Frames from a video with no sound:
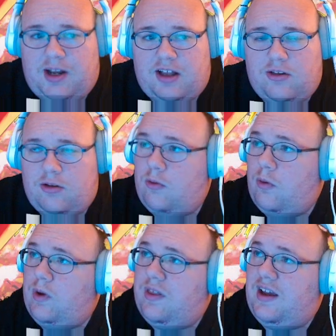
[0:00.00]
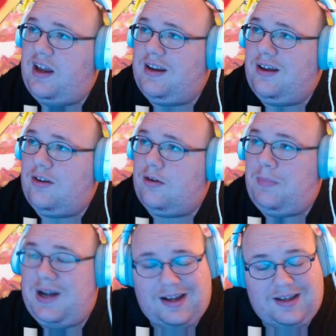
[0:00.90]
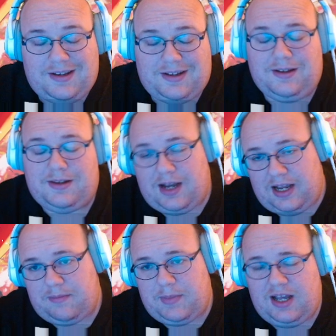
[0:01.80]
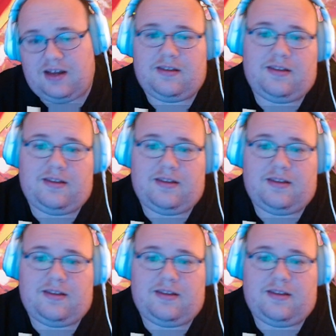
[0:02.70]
you with another Pocket Dynamax